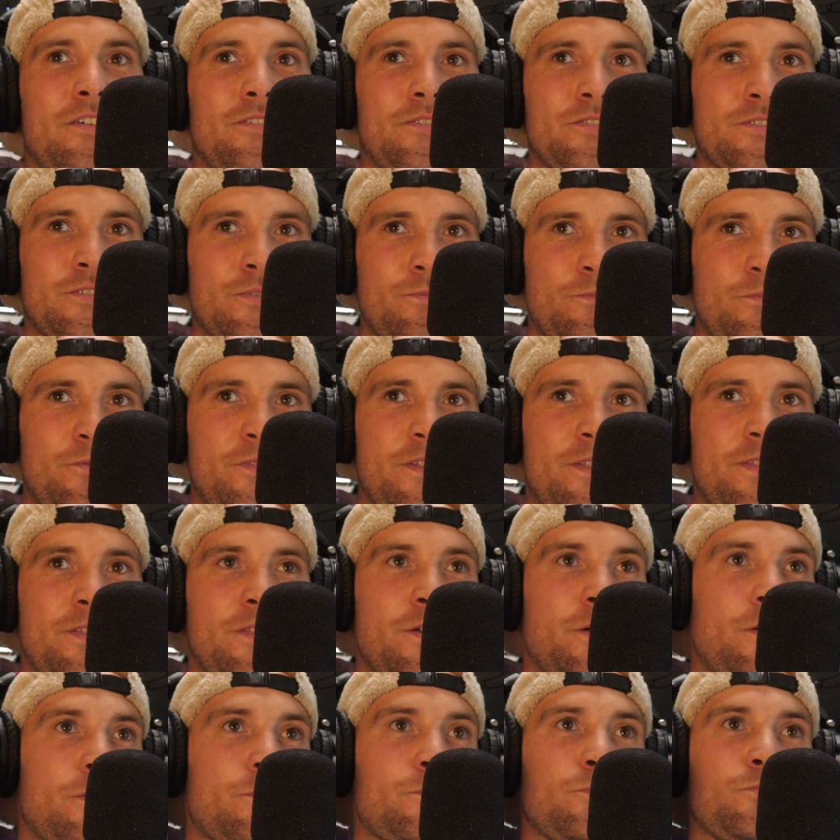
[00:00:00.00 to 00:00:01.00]
something
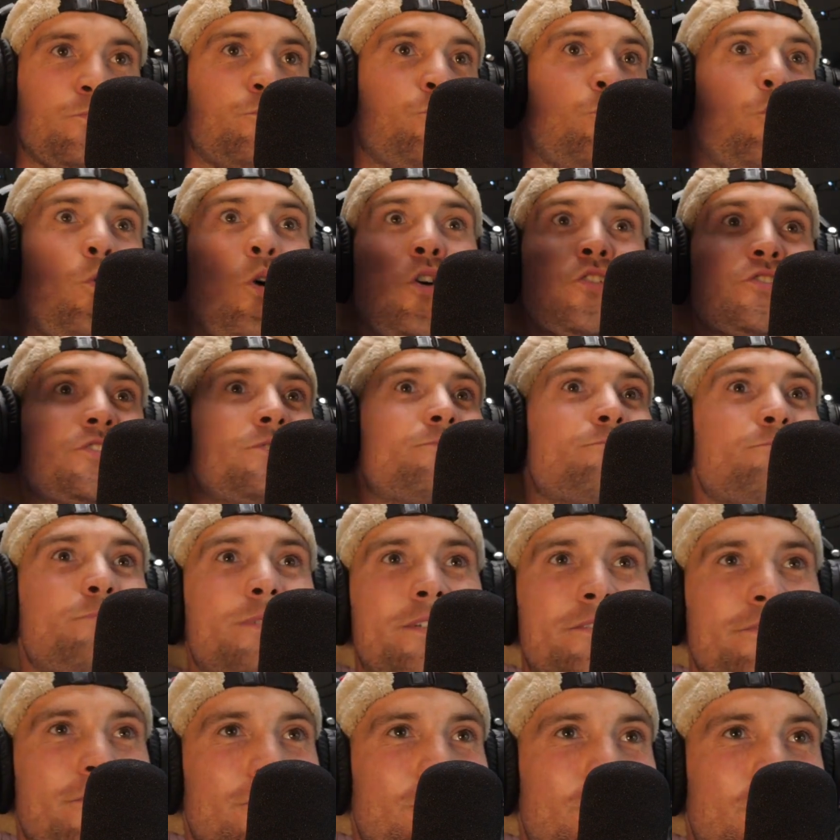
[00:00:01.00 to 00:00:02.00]
that wasn't
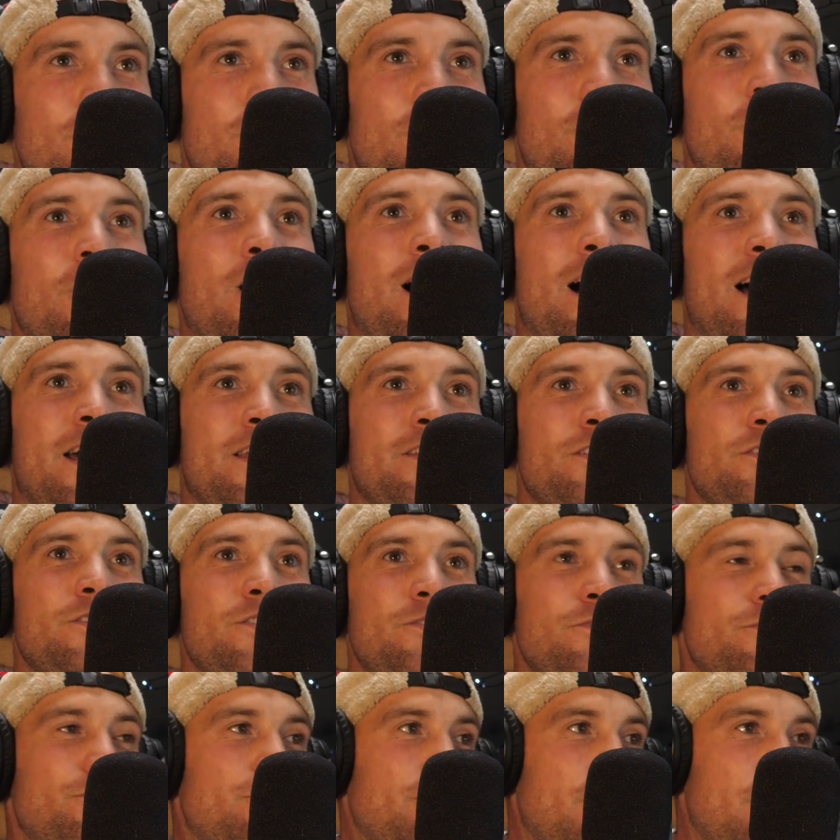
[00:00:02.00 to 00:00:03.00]
before and
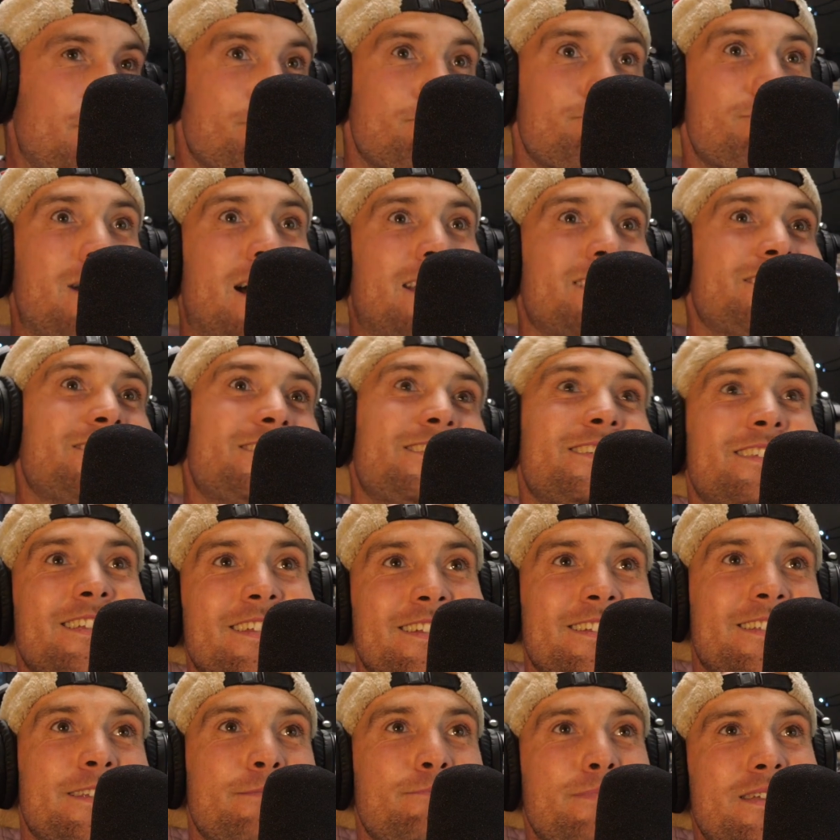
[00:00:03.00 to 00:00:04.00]
you've imagined
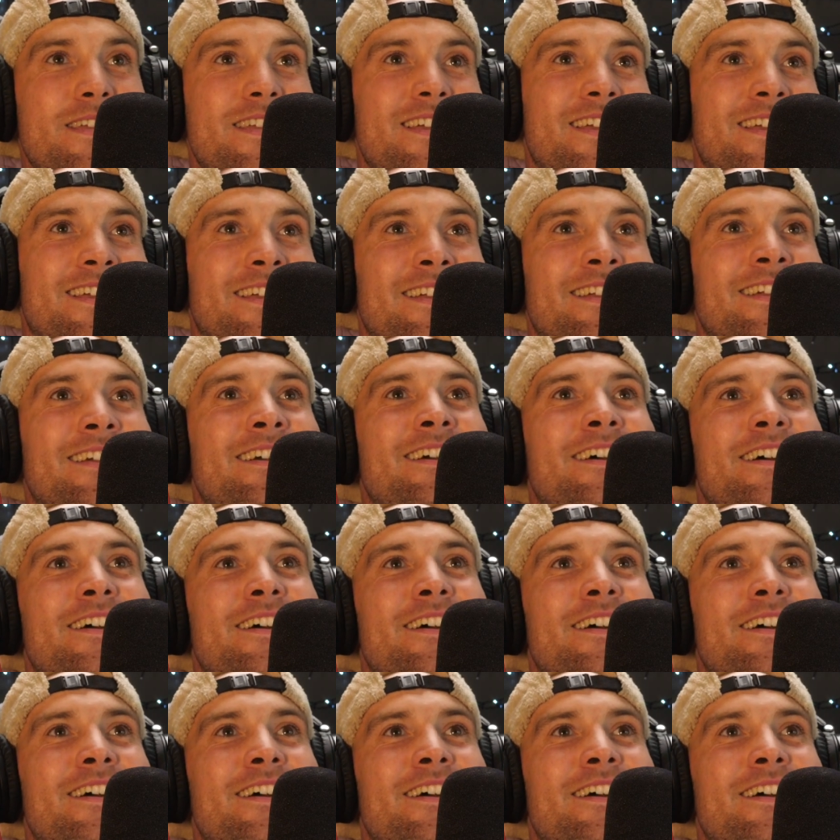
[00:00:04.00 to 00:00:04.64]
into being,